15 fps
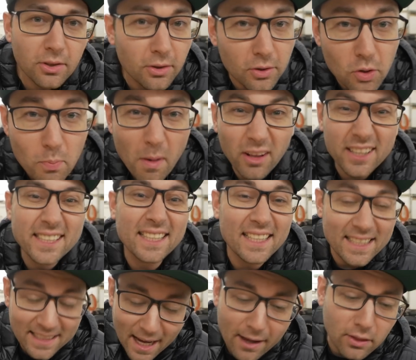the new Mullis
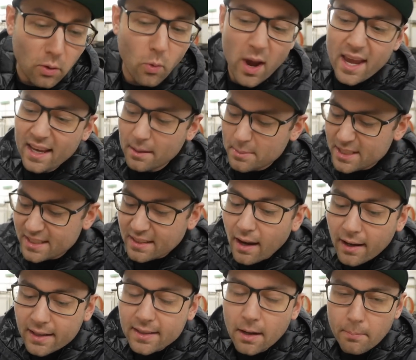is on the way. I'm
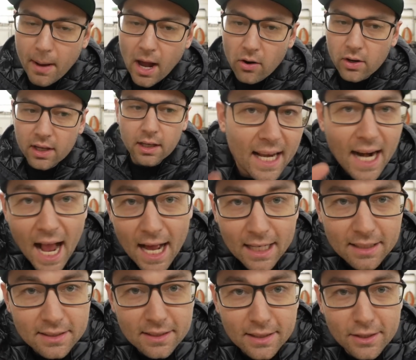psyched about it. And
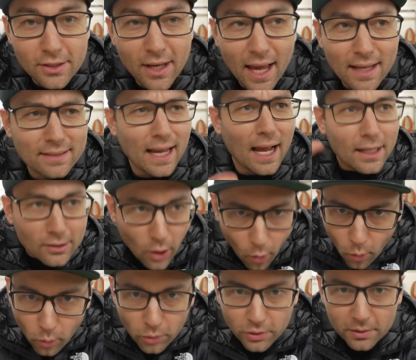honestly, you guys, I
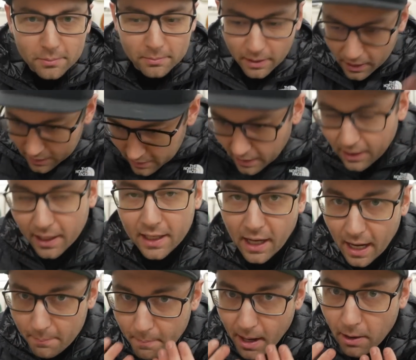told them,
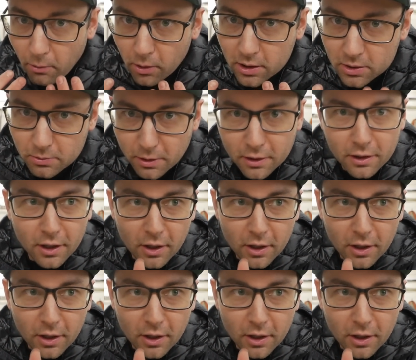my words were,